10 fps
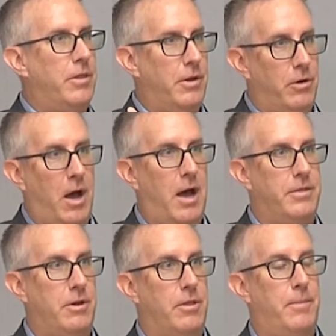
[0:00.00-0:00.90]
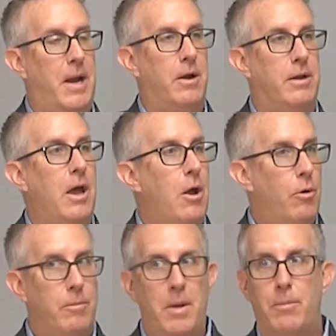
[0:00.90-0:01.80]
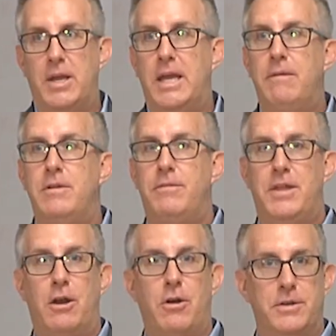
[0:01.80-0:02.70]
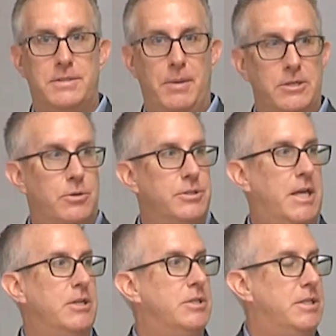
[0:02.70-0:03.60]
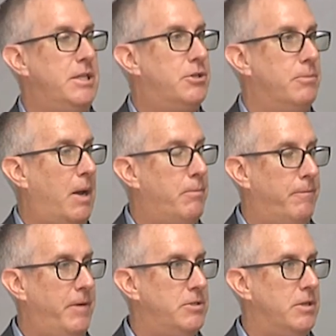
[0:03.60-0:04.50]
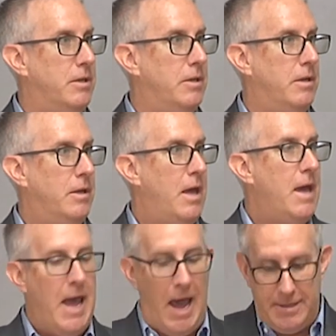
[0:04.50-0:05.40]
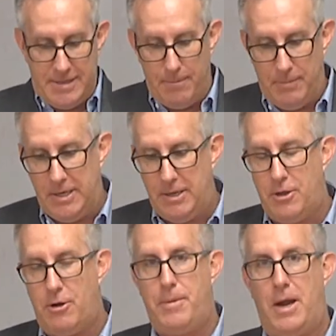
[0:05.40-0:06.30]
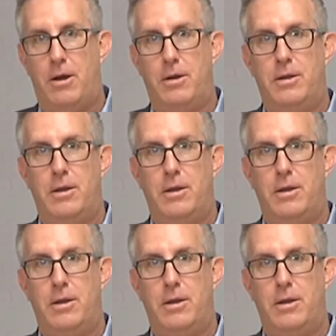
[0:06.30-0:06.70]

They're not, they're the parent. Remember, even if they're a special education teacher by profession, at that meeting they're a parent.